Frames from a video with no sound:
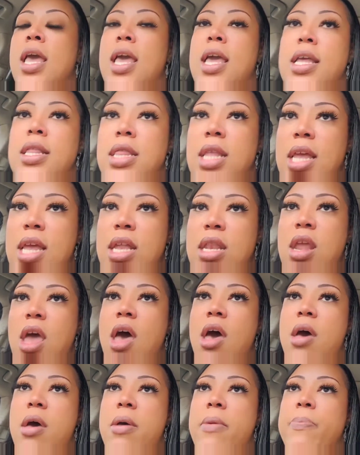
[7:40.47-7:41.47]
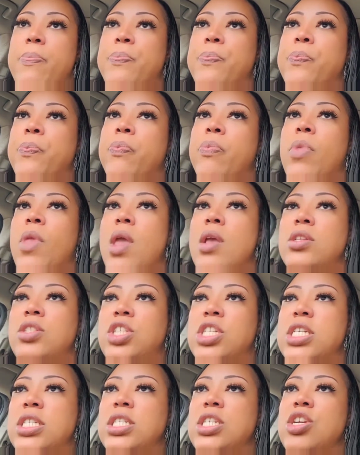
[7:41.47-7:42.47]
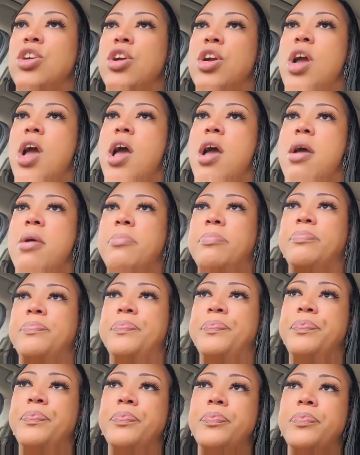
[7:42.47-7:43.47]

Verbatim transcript: and then um, just your um,